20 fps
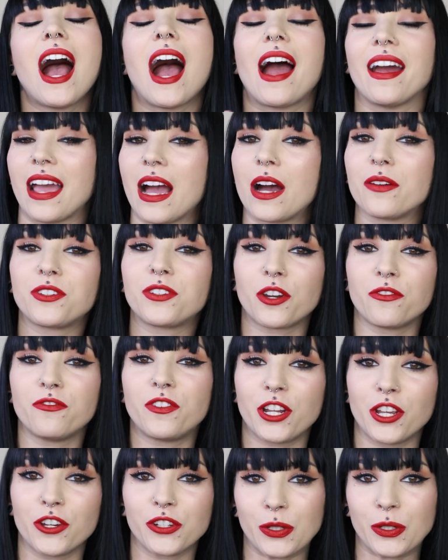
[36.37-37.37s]
I have done
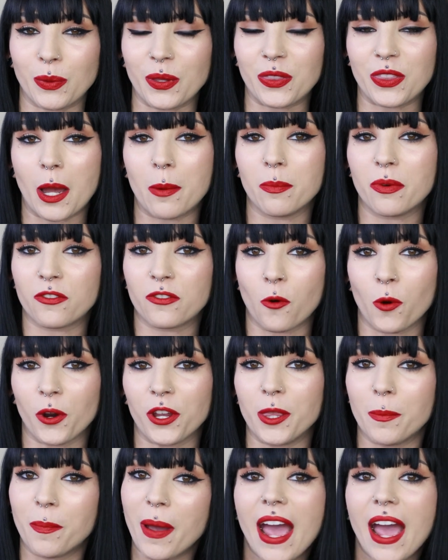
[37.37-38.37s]
videos with them before
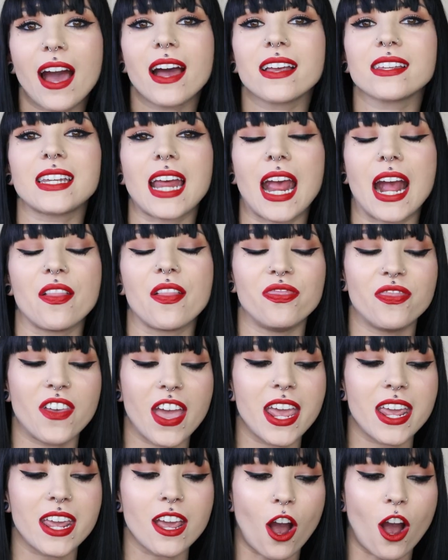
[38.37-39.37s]
in the past and
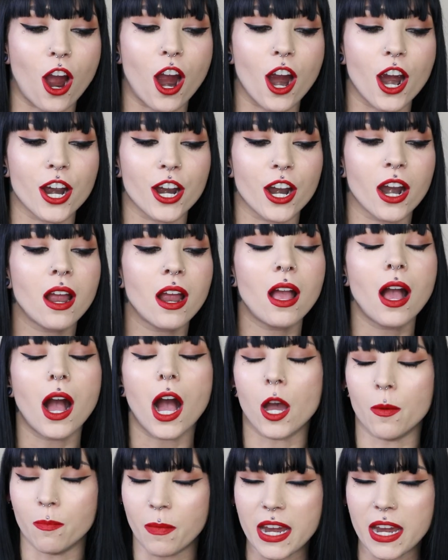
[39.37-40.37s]
they are
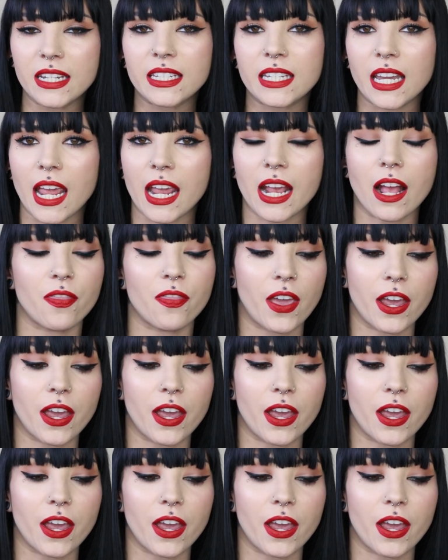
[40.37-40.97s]
amazing.